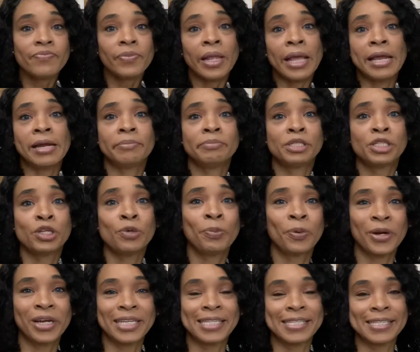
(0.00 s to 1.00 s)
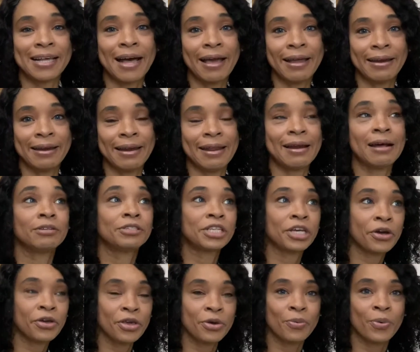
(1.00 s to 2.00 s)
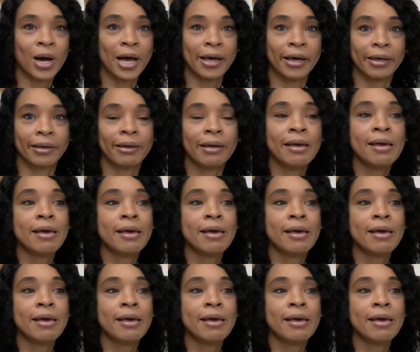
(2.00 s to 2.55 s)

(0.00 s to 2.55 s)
And I'm super excited, and I'll tell you why.